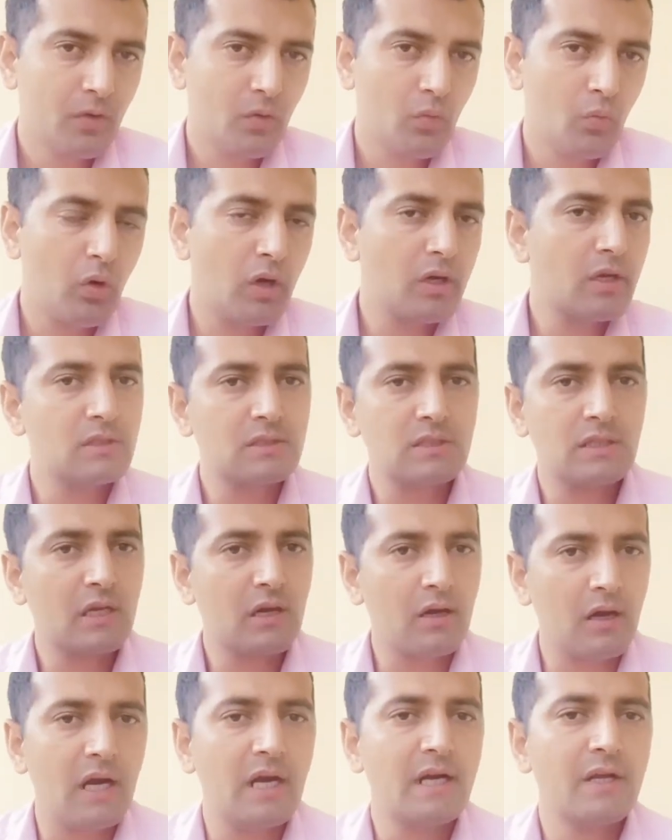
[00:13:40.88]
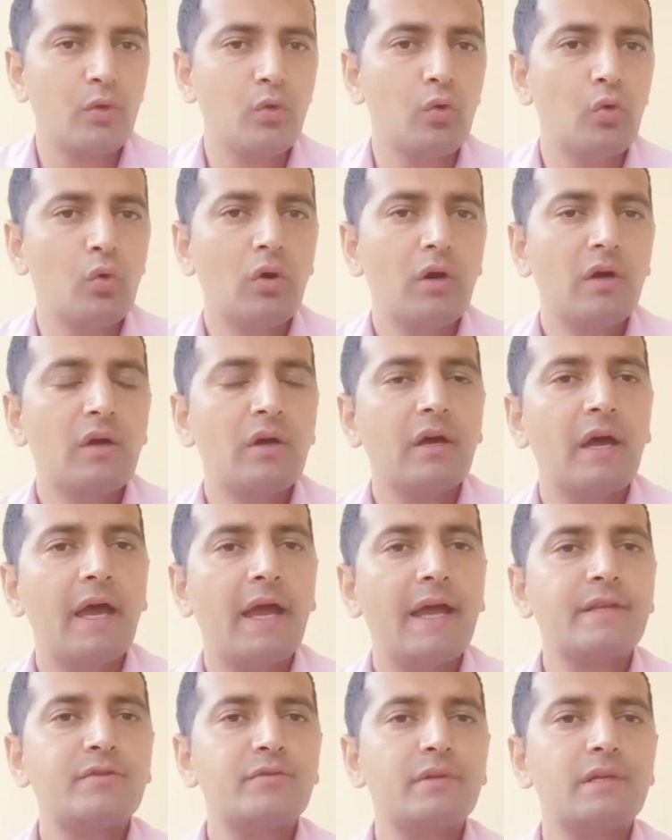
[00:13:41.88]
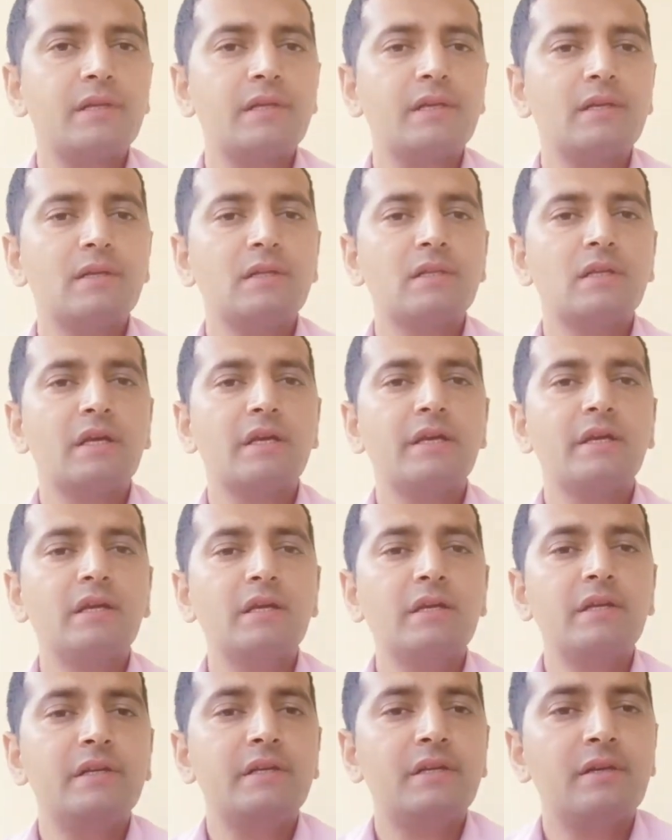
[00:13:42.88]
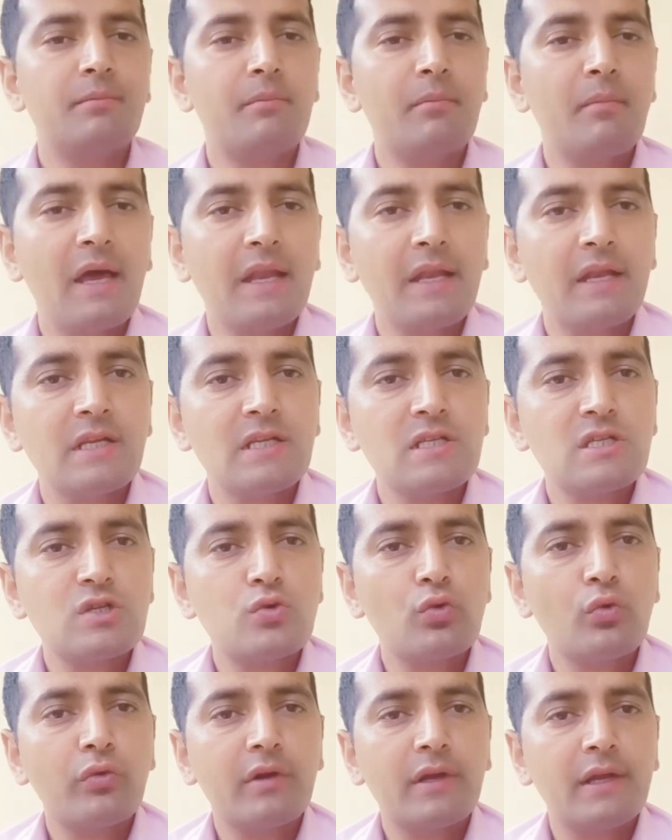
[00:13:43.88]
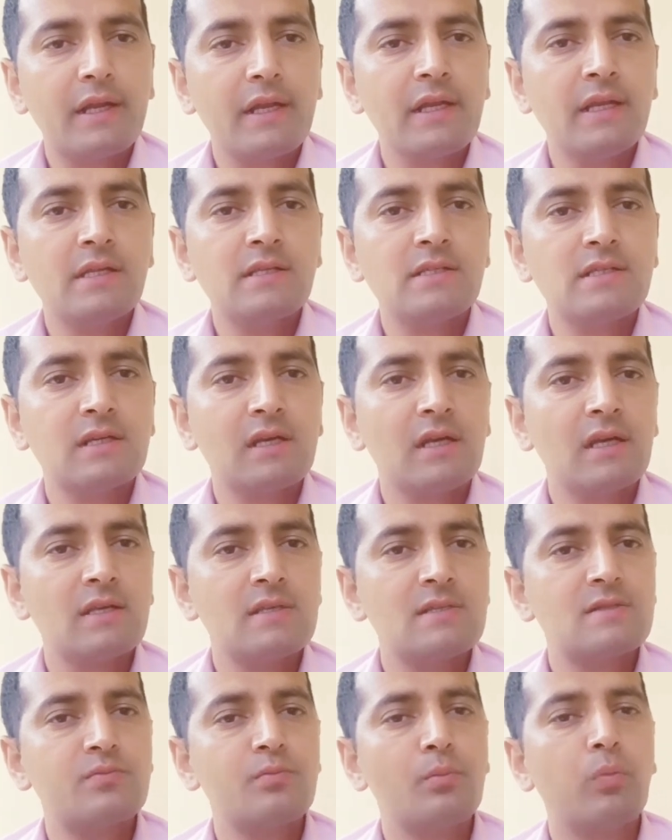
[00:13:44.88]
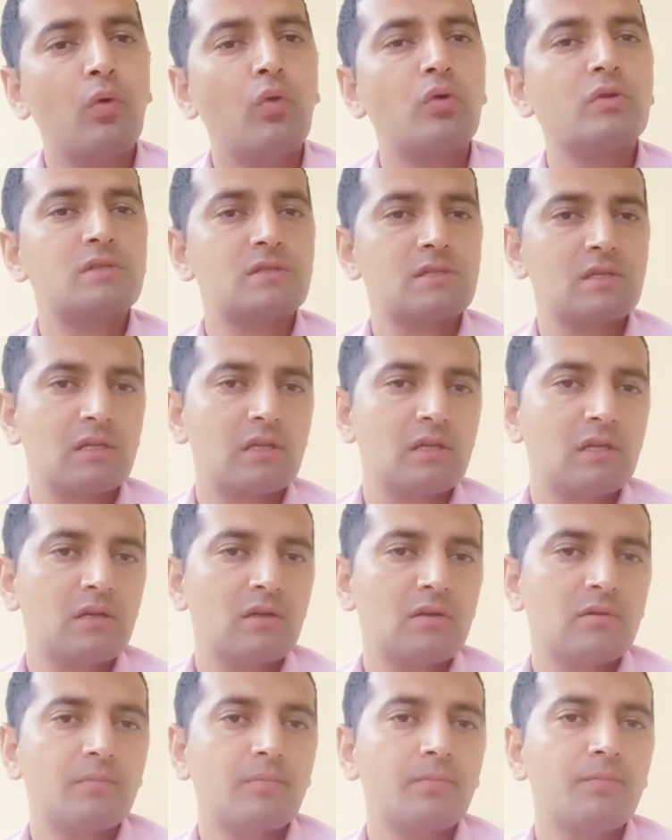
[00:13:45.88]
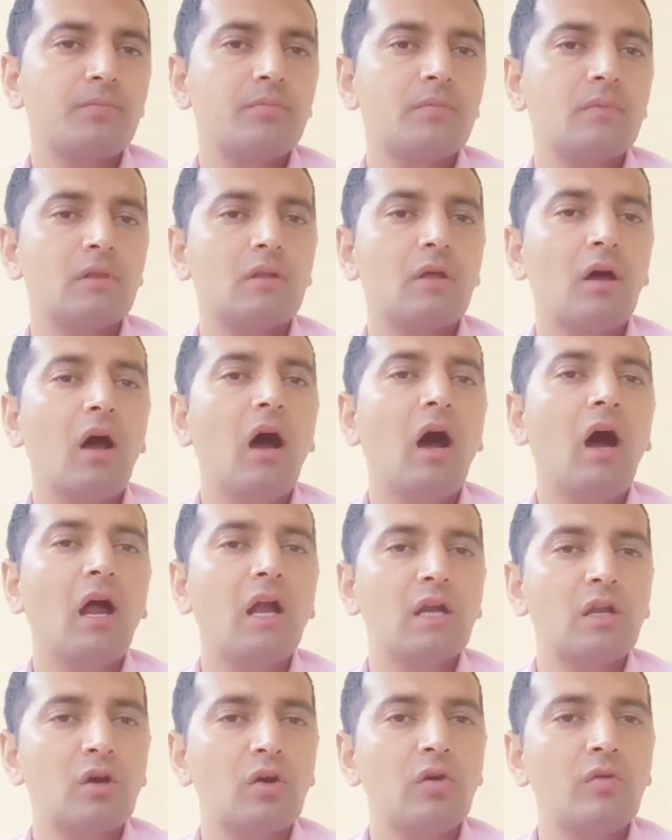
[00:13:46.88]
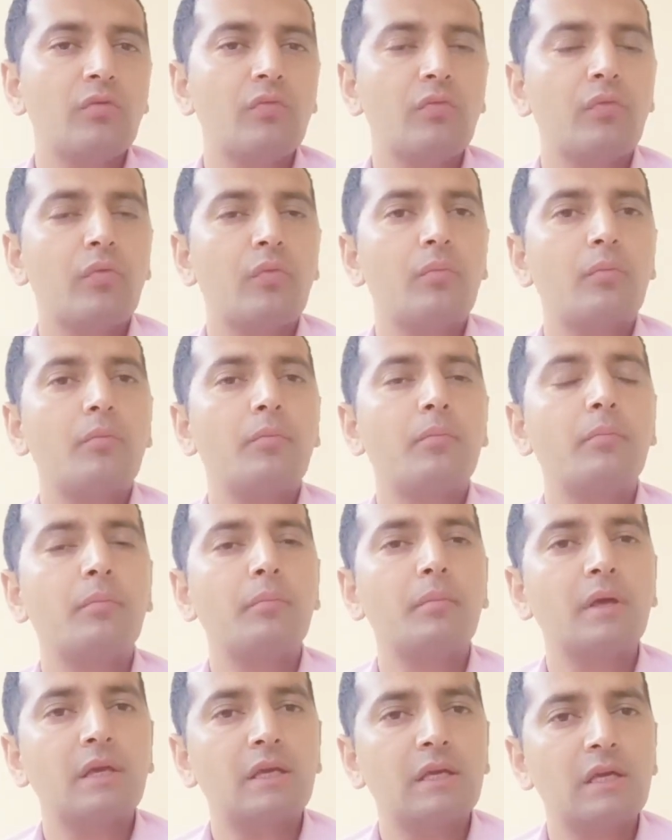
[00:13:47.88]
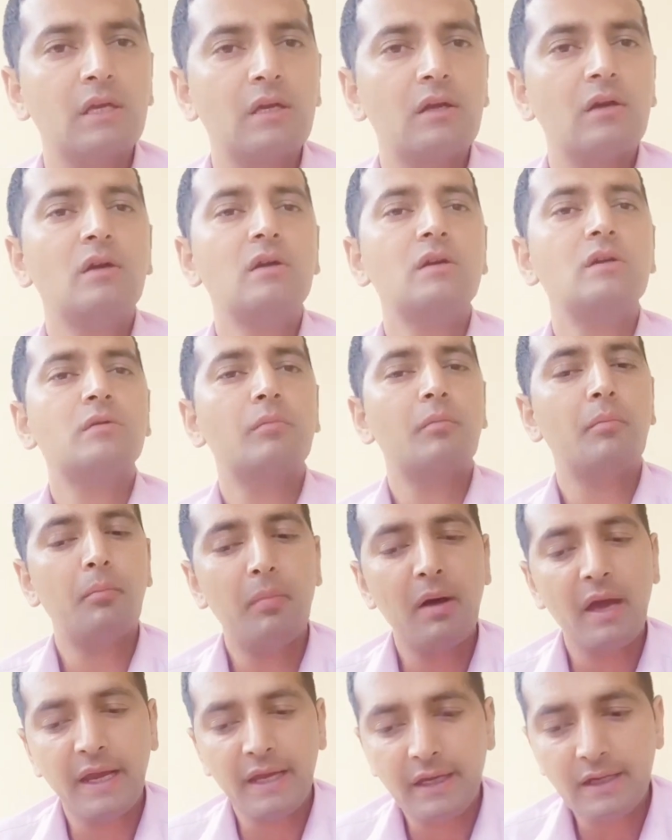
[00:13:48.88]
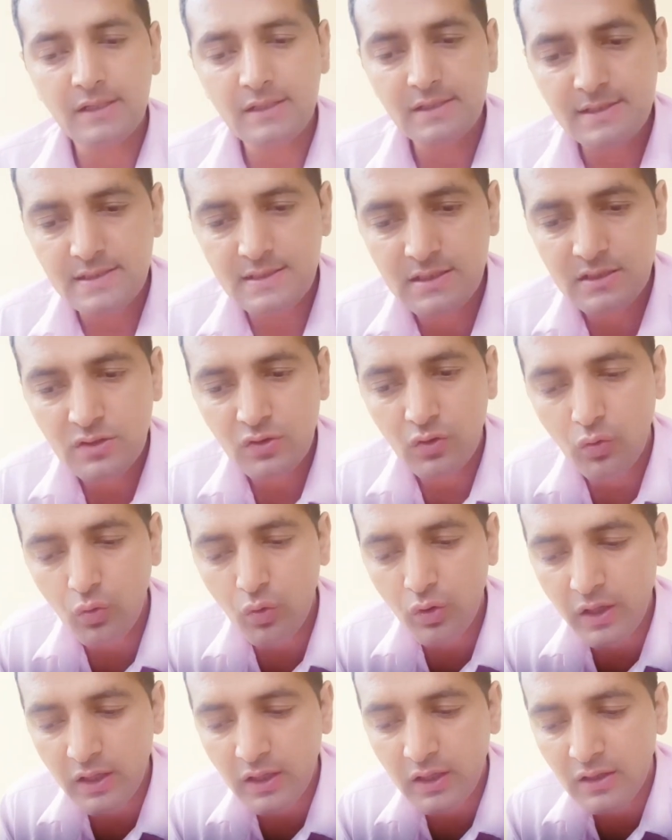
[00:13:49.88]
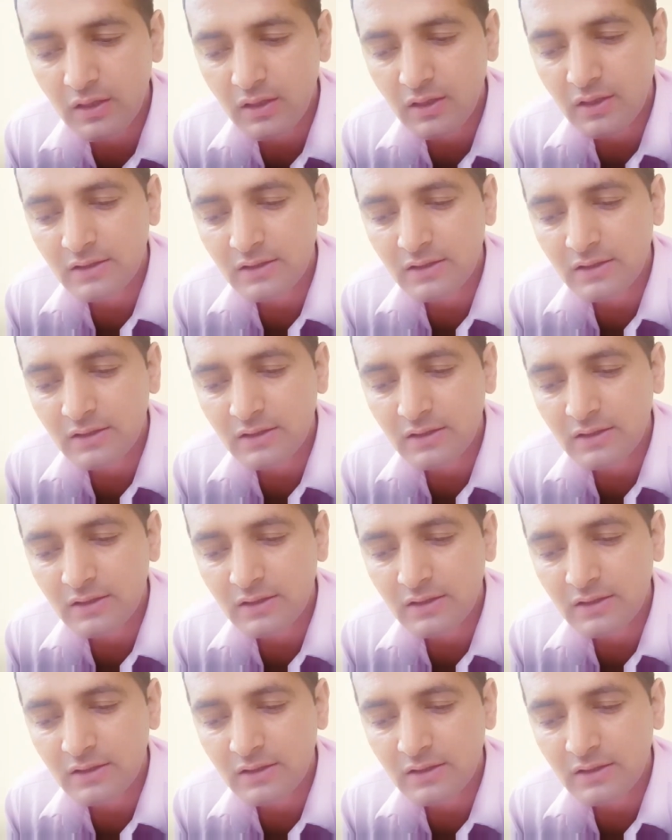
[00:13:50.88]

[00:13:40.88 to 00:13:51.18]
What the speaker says: What other can't do? Actually, he managed to teach his both son the art of making bangles. Okay,